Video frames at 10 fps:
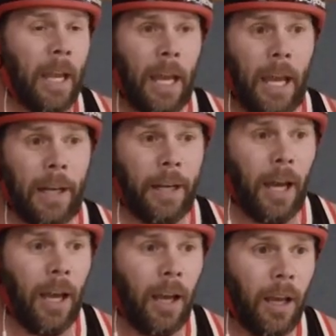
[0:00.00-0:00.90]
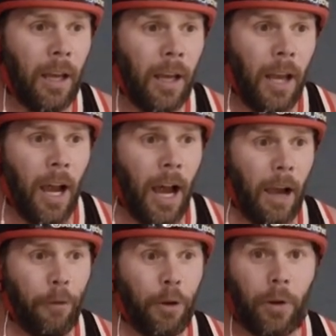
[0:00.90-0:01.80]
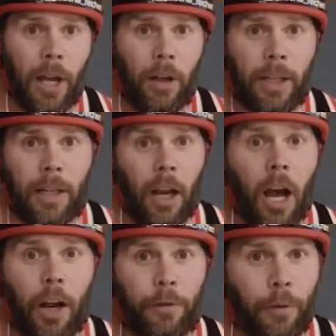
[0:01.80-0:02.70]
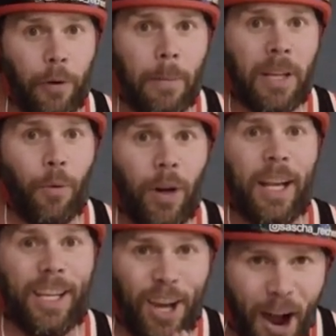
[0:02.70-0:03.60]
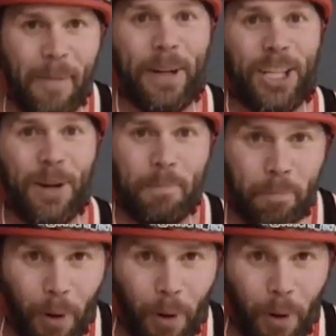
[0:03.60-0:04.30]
and I've figured out that a lot of the frames are really garbage and